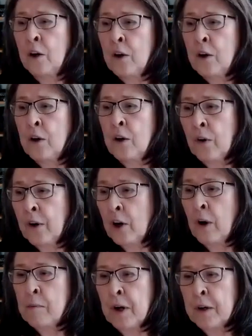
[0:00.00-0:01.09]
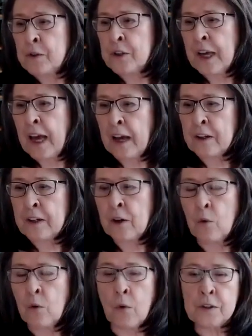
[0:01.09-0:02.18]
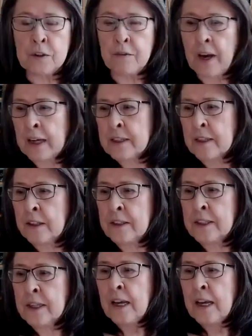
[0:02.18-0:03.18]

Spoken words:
or Crime Writers of Canada Awards of Excellence.